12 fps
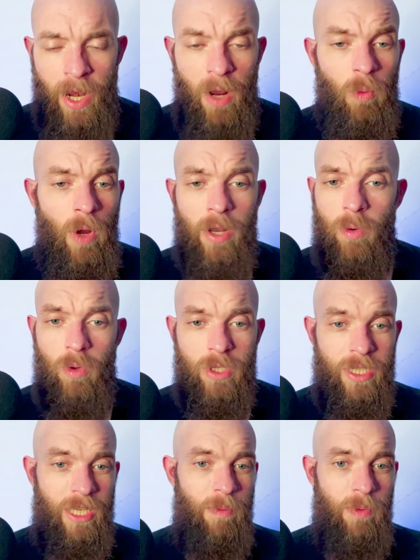I don't want
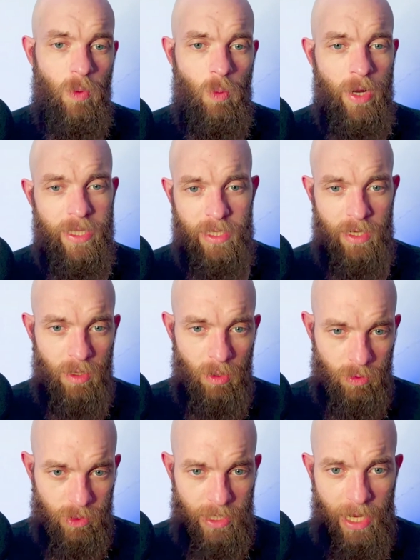to keep you waiting a
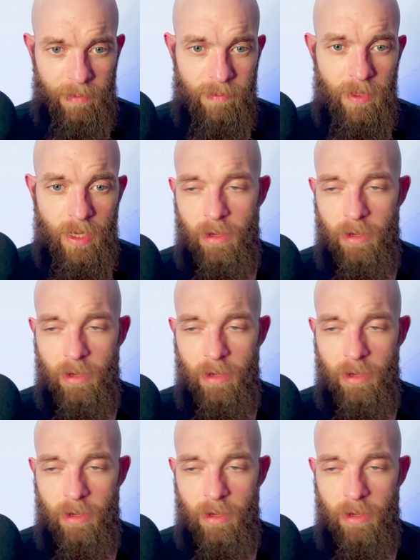long time